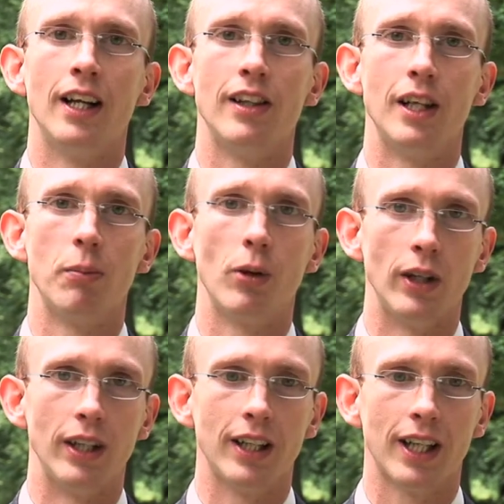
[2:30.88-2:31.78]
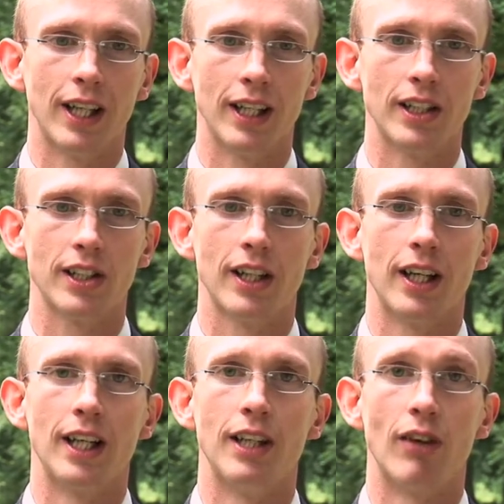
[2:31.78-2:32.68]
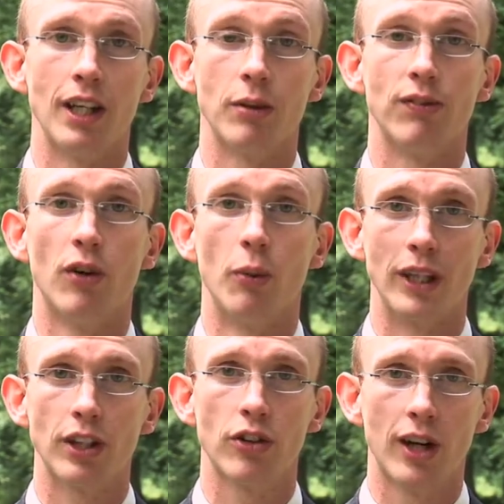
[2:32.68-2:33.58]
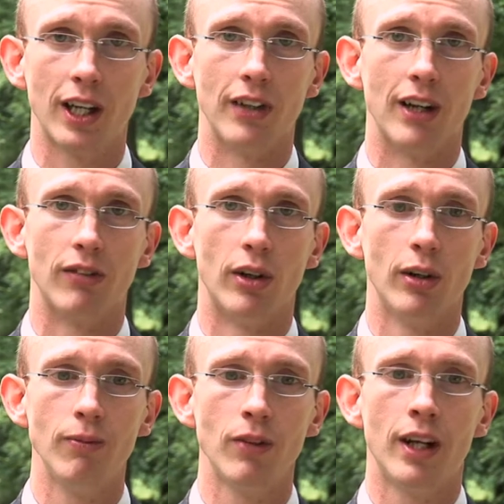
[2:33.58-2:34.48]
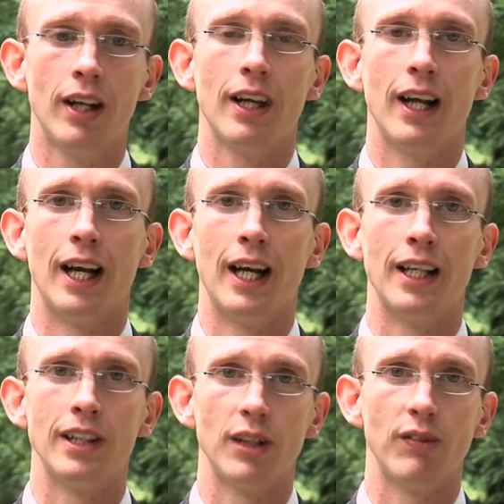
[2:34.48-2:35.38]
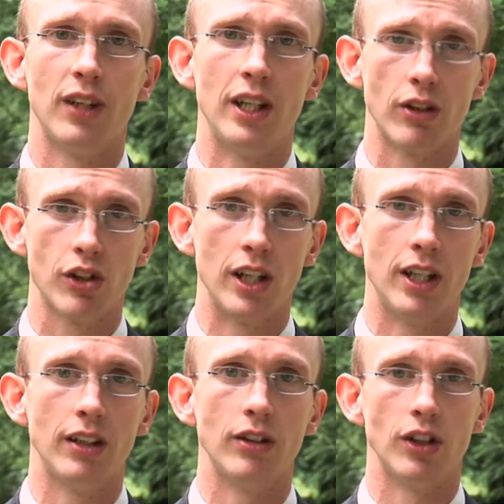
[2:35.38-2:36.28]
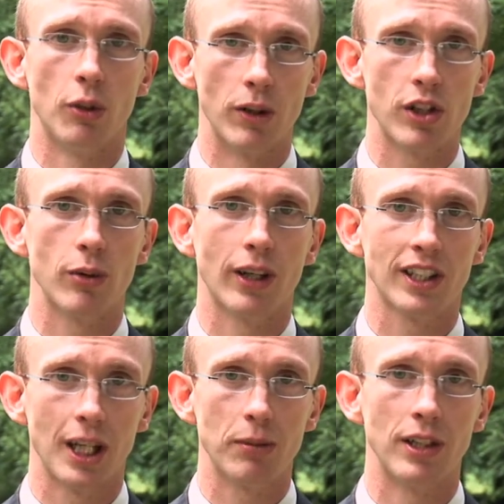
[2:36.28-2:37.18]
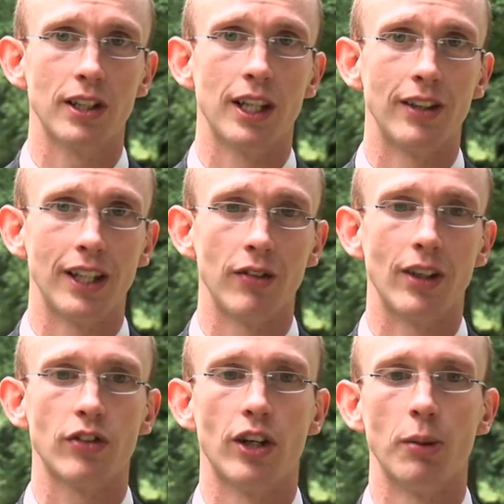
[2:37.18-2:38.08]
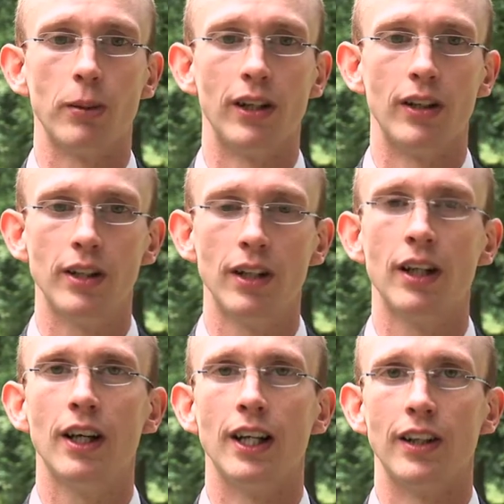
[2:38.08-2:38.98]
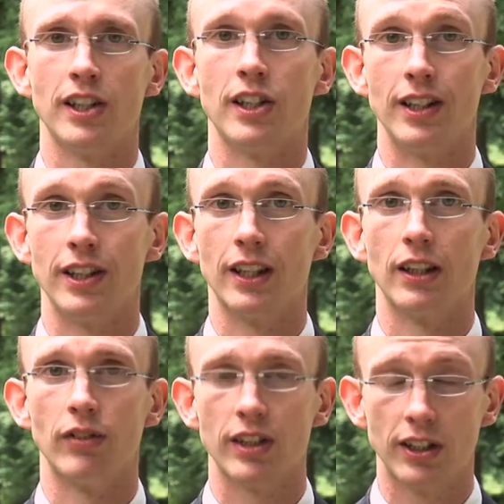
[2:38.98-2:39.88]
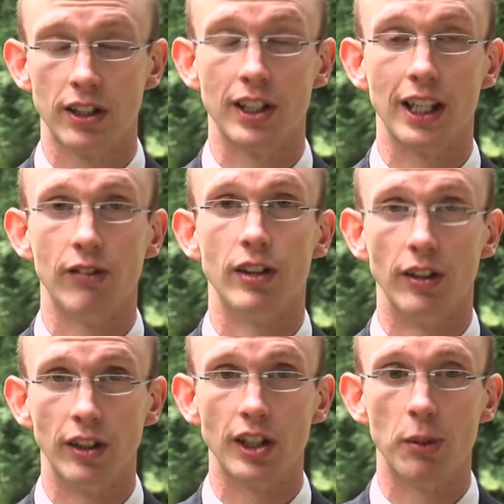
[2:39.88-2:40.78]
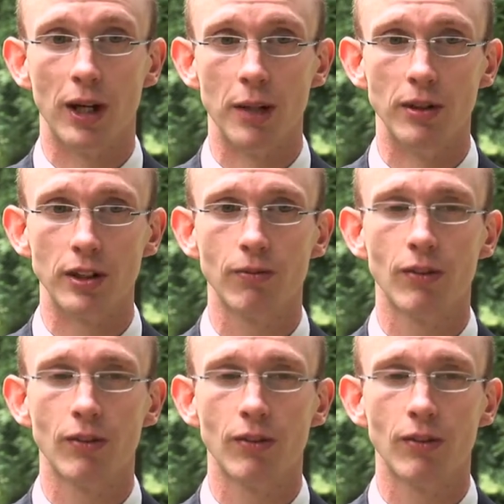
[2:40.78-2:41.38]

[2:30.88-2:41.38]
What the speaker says: The employee has the right to a 4-week trial in that role, and if he or she does not wish to accept it at the end of that trial period, they are still entitled to take a redundancy payment.